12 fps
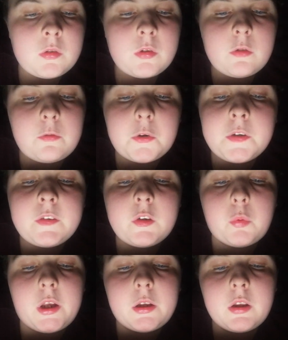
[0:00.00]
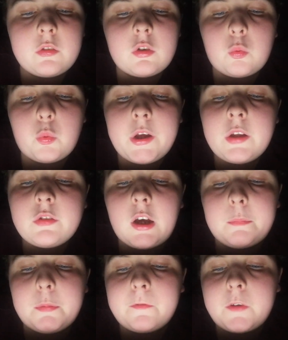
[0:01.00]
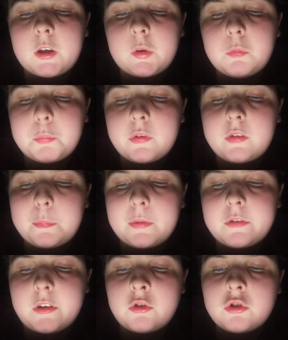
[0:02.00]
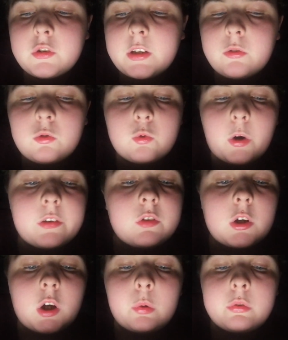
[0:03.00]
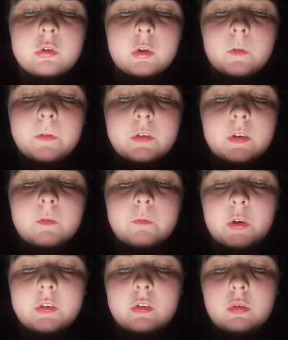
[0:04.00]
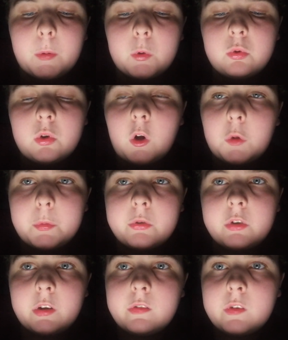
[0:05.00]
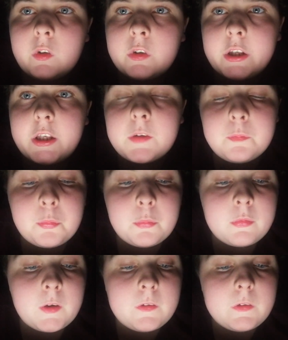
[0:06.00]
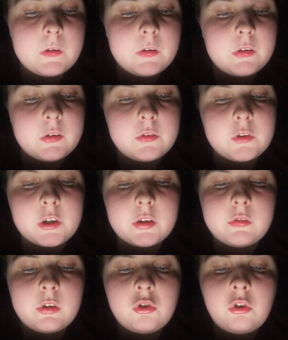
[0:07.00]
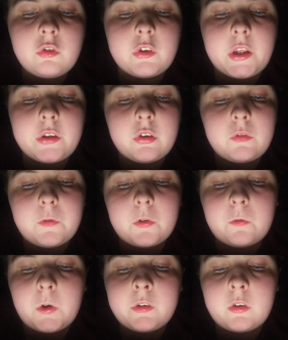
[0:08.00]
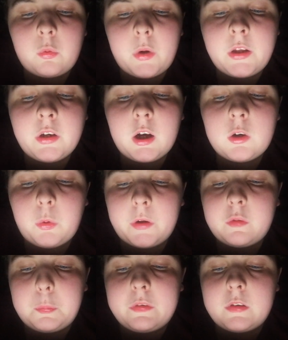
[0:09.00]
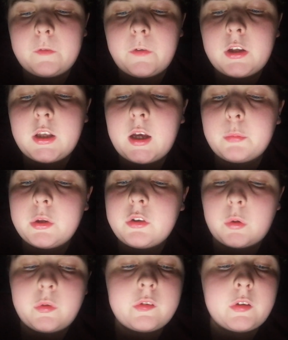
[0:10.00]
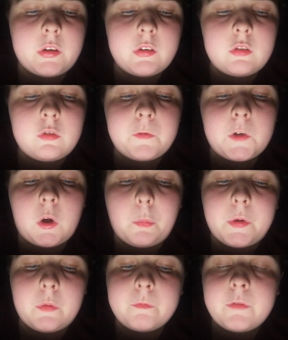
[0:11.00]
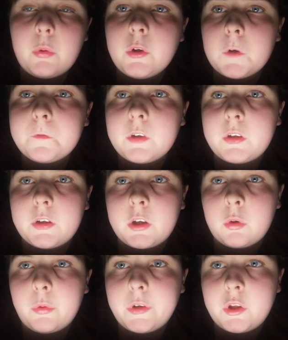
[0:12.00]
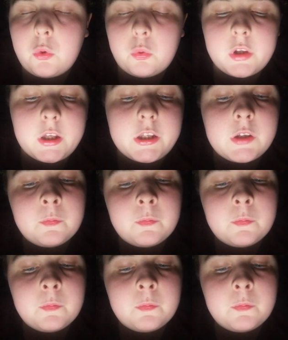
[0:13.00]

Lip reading: Freezing rain is a rare type of liquid precipitation that strikes a cold surface and freezes almost instantly. The conditions needed for freezing rain are quite specific, and we don't see this phenomenon very often here in the UK.